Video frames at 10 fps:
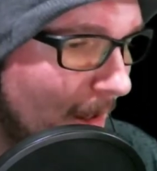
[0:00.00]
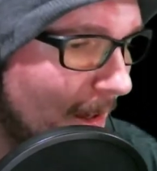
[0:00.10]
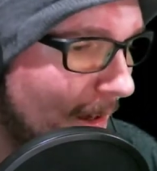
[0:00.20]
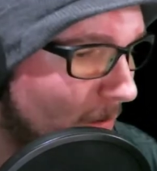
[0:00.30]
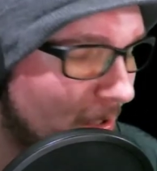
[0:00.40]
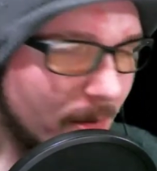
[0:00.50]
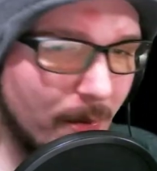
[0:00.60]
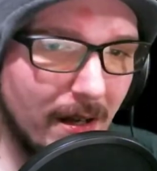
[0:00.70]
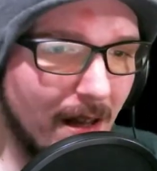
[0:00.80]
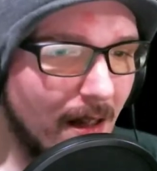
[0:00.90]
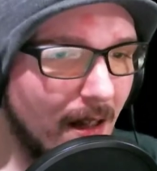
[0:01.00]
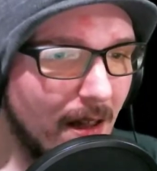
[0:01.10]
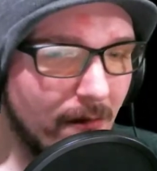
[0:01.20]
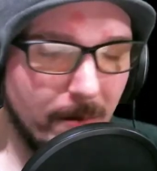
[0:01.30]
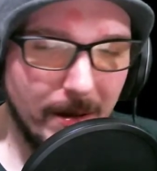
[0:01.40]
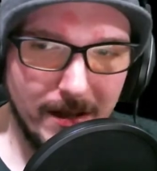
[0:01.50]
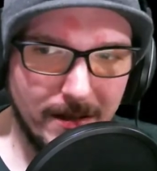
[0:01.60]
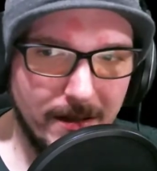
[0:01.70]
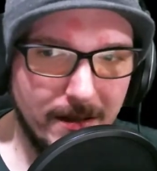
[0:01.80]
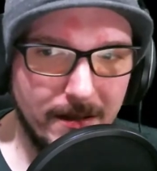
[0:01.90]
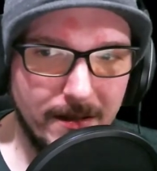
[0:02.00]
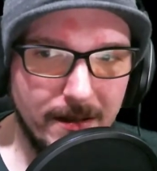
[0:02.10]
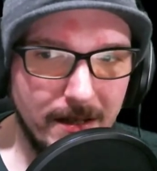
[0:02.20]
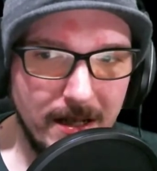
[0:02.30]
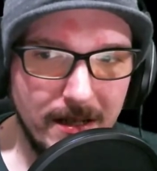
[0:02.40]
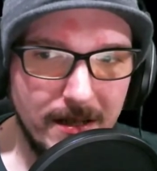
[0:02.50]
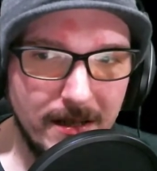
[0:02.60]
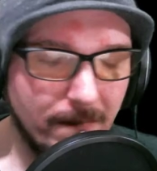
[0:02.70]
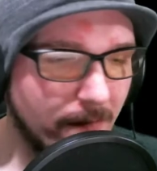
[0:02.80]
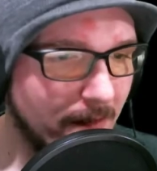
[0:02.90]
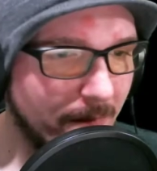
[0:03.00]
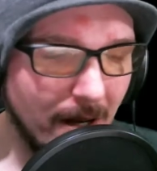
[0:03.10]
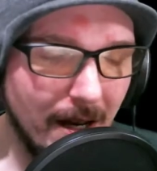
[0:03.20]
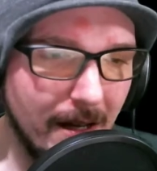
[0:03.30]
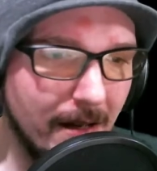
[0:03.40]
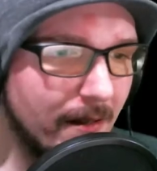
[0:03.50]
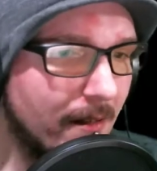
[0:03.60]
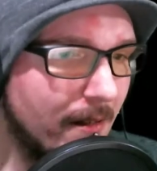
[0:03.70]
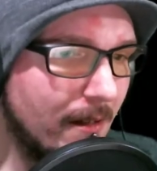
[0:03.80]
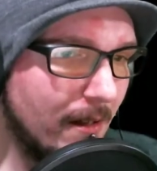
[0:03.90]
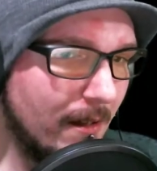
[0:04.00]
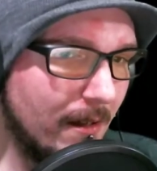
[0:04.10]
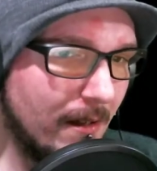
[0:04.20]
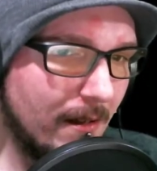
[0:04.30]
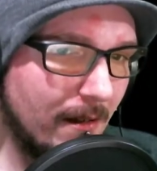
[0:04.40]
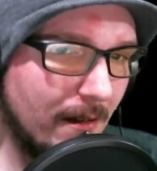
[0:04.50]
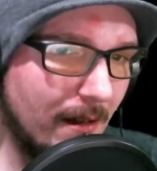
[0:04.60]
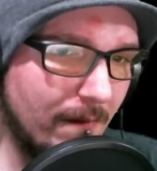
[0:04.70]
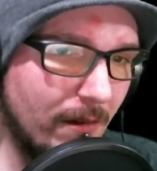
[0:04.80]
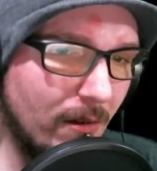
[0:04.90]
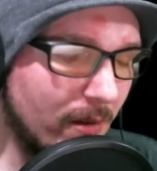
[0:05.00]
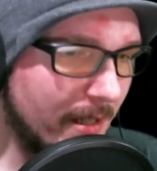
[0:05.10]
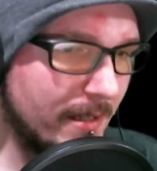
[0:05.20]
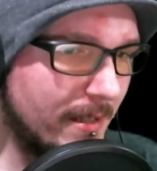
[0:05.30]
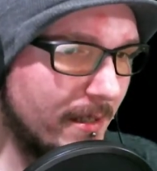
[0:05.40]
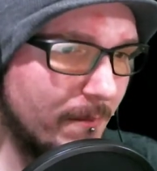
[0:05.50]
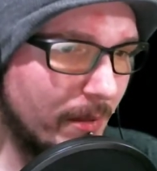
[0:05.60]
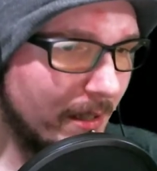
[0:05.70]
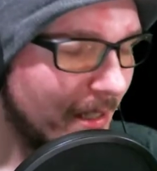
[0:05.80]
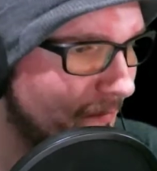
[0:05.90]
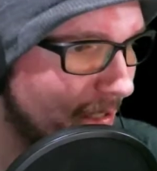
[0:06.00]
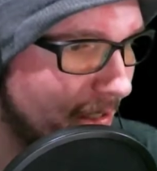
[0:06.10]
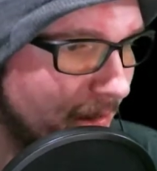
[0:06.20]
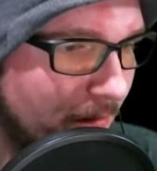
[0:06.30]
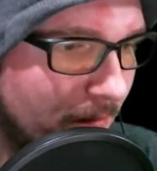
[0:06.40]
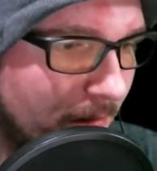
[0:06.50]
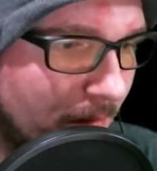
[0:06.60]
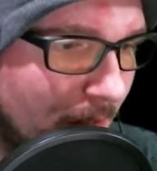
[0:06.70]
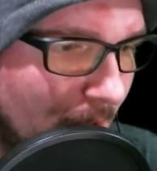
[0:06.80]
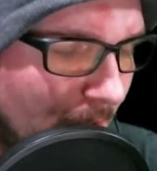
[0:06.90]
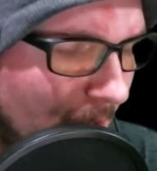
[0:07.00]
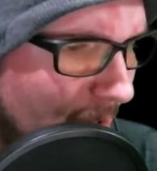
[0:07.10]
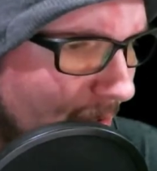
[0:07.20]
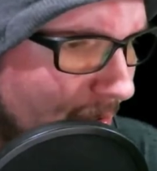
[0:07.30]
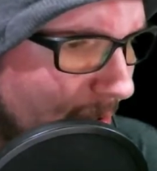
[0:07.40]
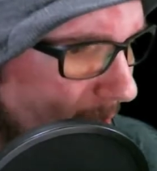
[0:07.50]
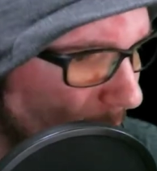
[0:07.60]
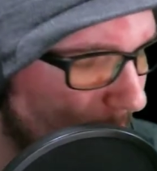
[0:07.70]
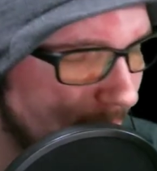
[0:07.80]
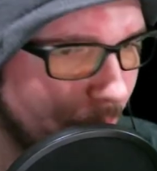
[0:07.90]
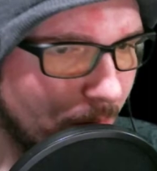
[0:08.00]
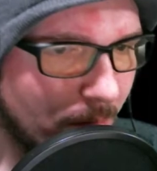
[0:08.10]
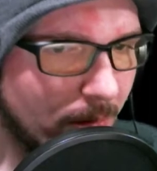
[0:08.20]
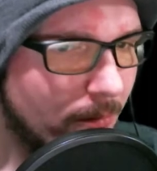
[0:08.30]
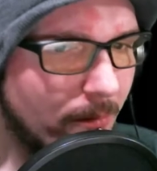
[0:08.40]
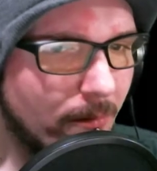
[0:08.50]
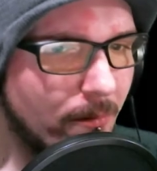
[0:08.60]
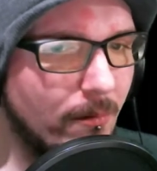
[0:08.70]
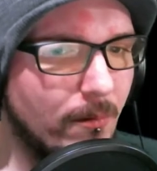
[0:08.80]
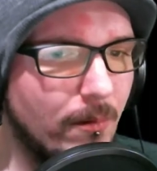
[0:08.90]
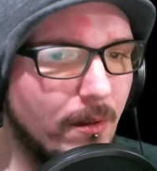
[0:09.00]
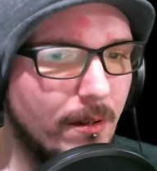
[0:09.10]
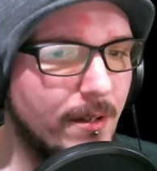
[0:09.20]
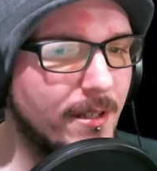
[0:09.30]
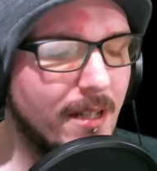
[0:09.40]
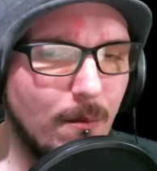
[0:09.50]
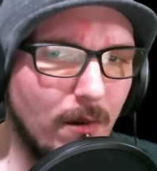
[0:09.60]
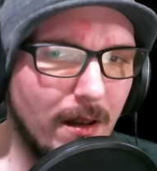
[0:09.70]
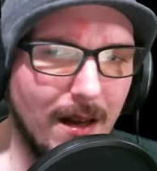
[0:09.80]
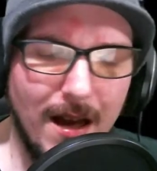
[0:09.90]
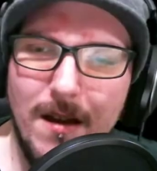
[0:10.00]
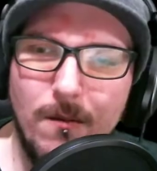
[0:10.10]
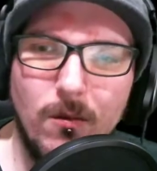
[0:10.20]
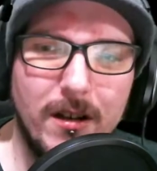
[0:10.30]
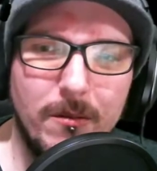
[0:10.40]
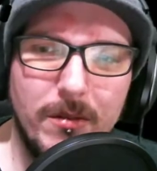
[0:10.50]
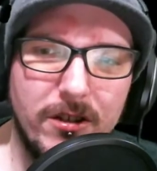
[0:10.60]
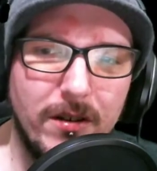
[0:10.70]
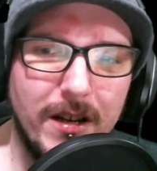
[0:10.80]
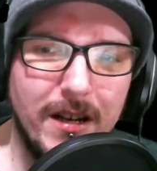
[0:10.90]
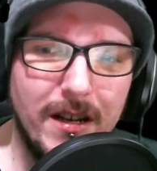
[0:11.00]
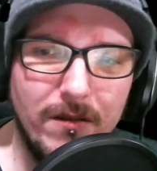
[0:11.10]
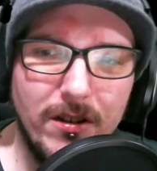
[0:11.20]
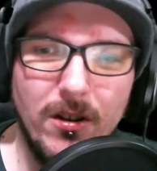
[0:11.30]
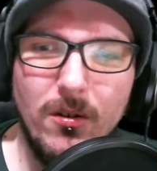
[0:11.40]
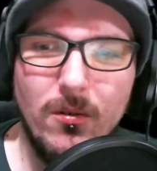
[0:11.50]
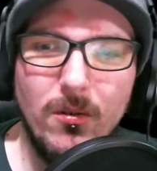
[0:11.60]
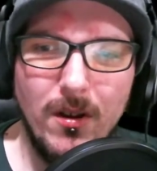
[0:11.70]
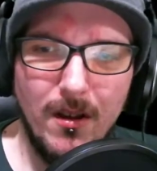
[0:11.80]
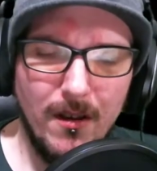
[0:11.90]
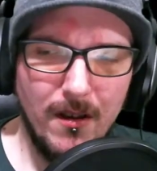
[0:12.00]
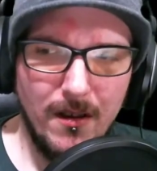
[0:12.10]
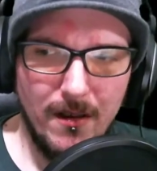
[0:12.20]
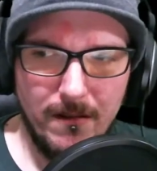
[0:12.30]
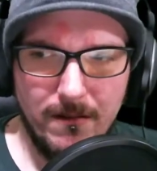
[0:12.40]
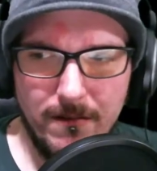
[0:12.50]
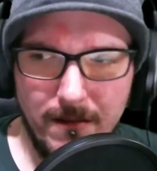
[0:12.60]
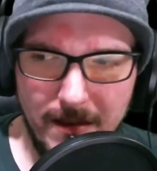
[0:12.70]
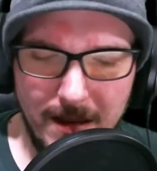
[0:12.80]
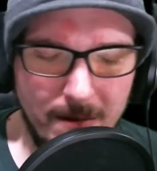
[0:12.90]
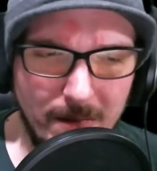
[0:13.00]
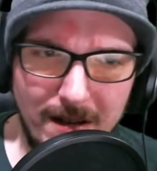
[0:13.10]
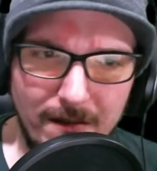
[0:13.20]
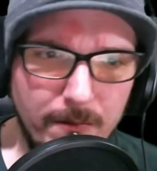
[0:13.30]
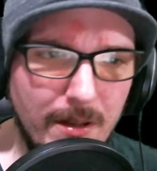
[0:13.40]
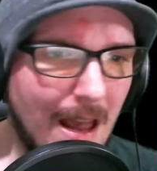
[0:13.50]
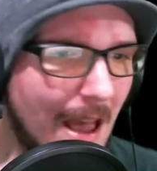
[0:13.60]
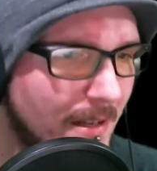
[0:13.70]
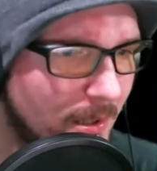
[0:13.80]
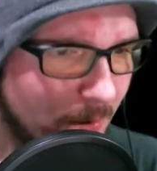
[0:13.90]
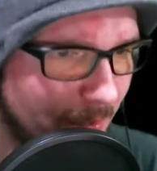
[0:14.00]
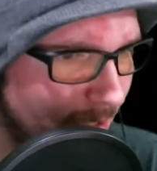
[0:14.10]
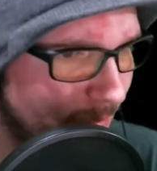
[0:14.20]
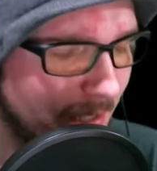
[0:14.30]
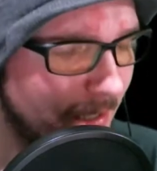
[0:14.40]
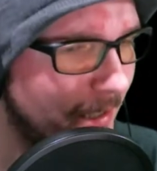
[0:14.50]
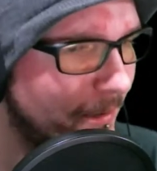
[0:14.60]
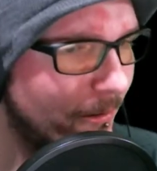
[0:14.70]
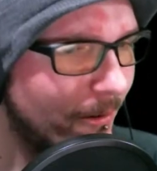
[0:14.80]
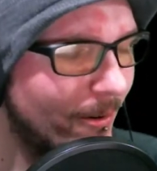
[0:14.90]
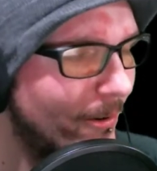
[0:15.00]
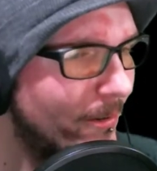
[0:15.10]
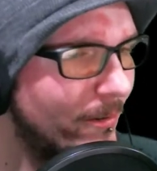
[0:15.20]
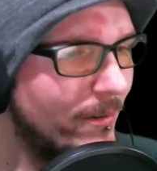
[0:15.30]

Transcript: I've always put everybody else's needs in front of mine. I've always believed in treating people the same way I wanted to be treated, even though they might have been assholes to me, or